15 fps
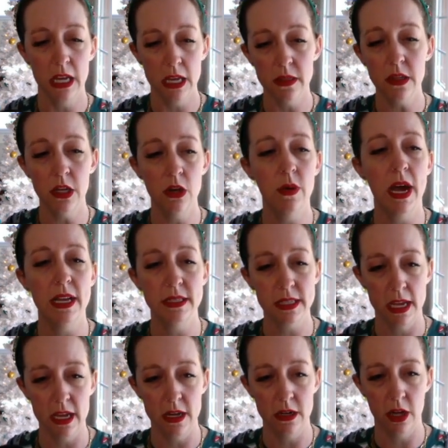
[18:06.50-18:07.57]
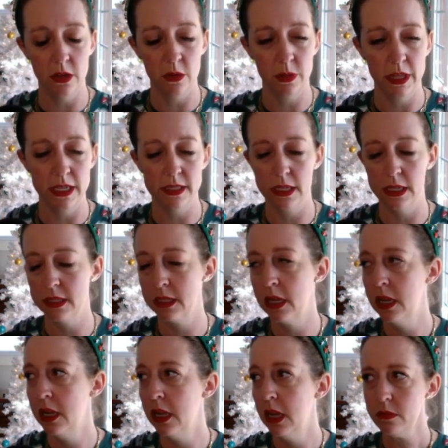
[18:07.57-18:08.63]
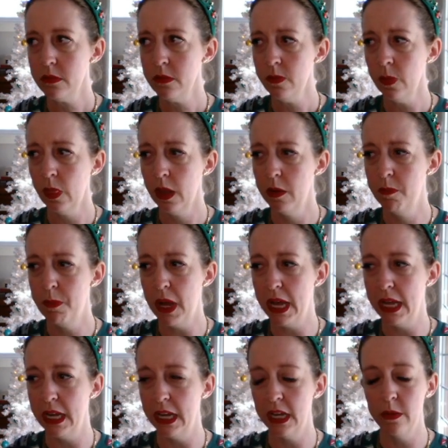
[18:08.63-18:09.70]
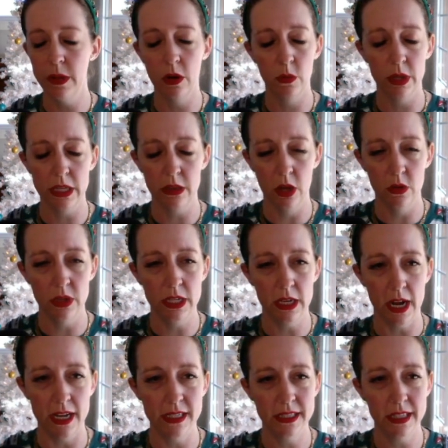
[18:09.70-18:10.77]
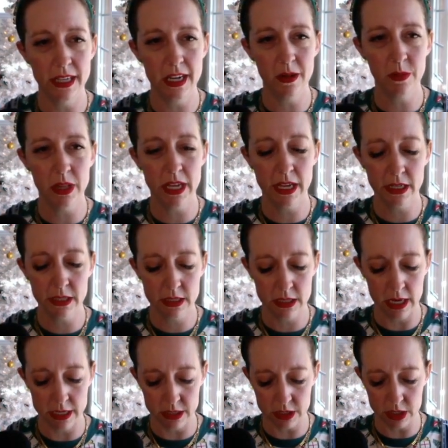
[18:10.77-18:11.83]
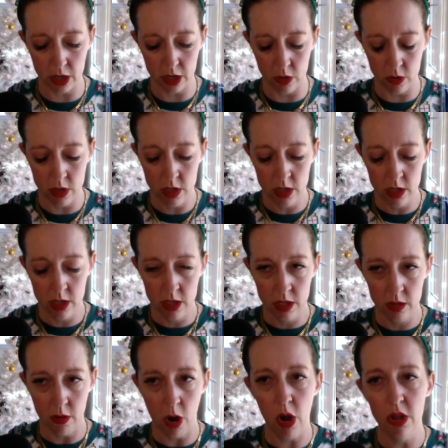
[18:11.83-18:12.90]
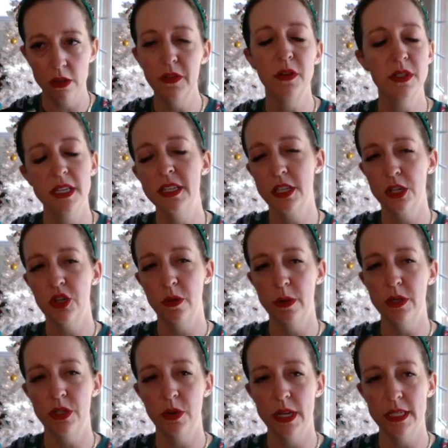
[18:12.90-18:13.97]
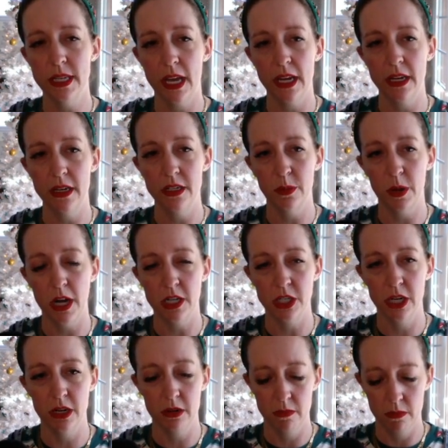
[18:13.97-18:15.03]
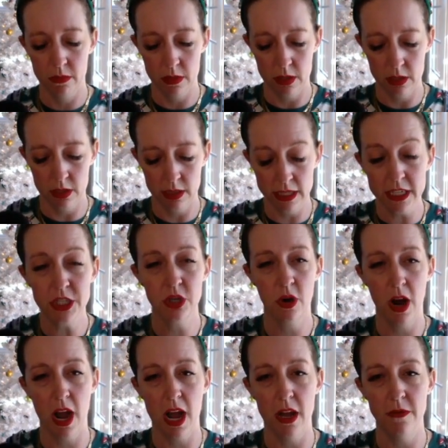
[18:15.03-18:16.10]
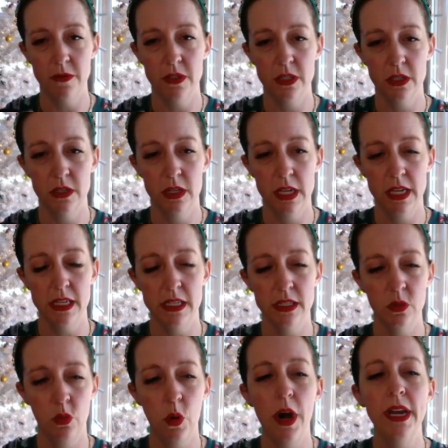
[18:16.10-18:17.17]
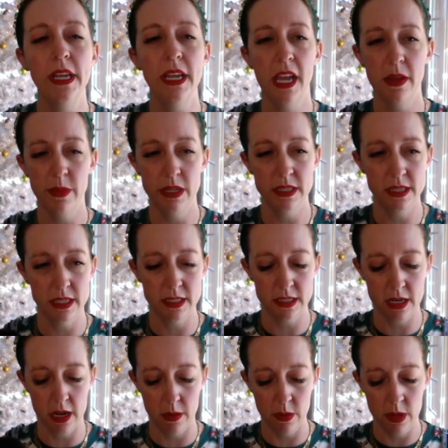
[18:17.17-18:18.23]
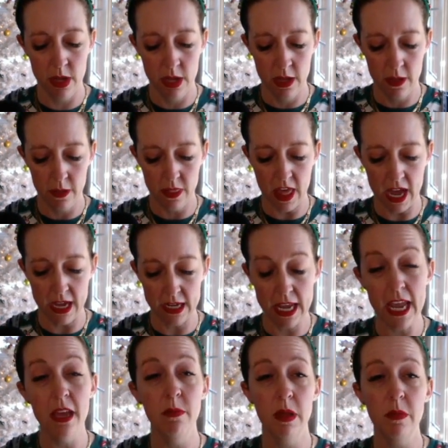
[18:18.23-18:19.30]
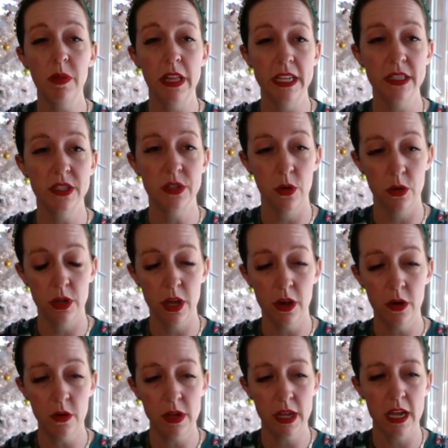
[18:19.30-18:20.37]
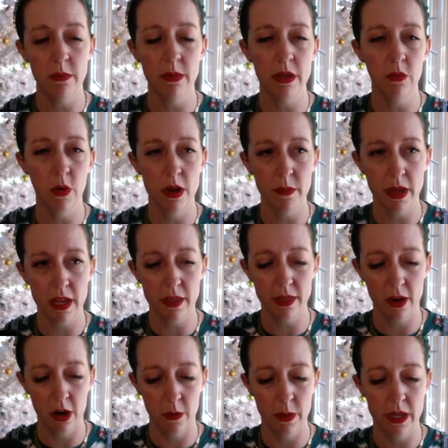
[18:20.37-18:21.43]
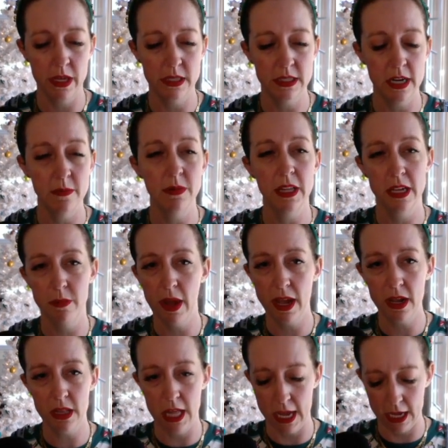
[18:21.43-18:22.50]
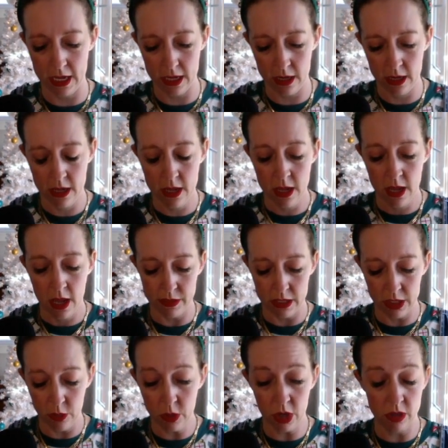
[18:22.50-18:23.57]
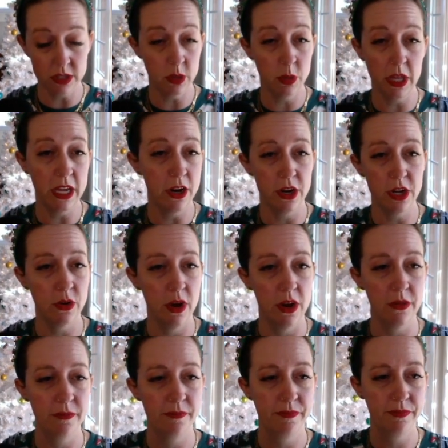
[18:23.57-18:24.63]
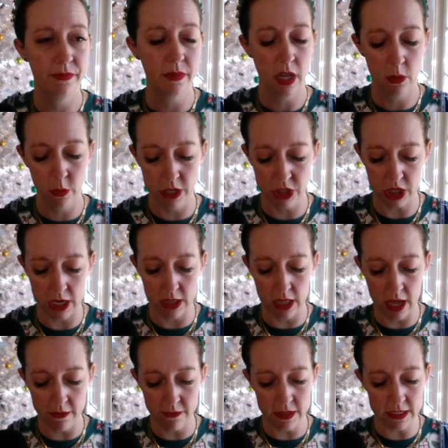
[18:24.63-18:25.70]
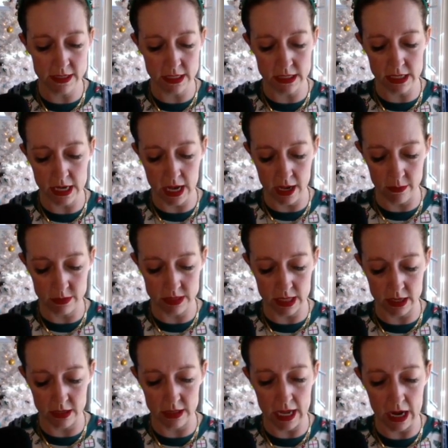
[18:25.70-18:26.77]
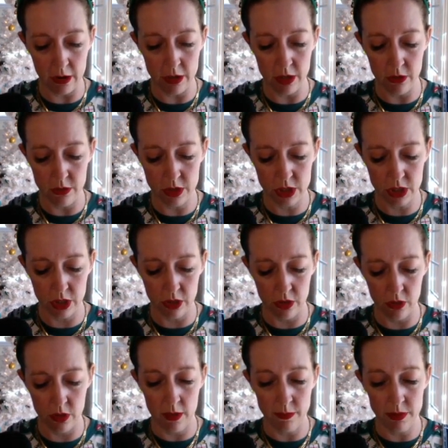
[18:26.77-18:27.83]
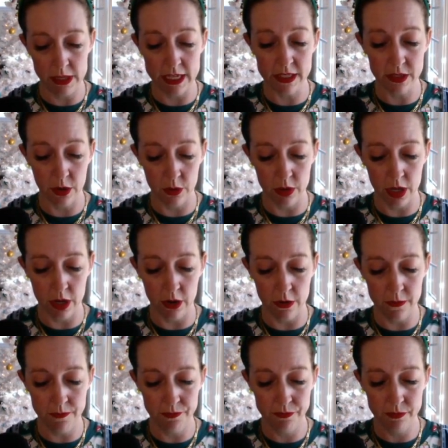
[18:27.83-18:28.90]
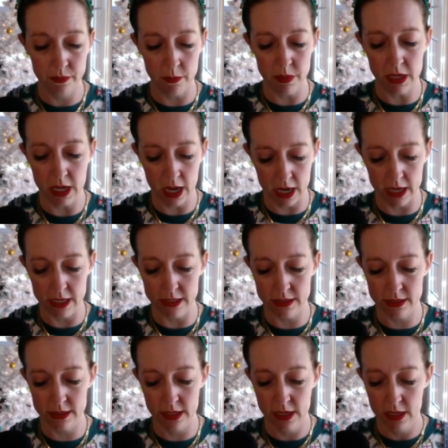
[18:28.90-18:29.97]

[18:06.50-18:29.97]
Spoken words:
the US and other places, but it can be a really lonely and isolating place. And so all of those things contribute to anxiety and depression. Lichcraft is one gaming system that can be played solo, can be run by a therapist and played by a client. You could also play it on your own, which I love these indie games that allow you to play solo because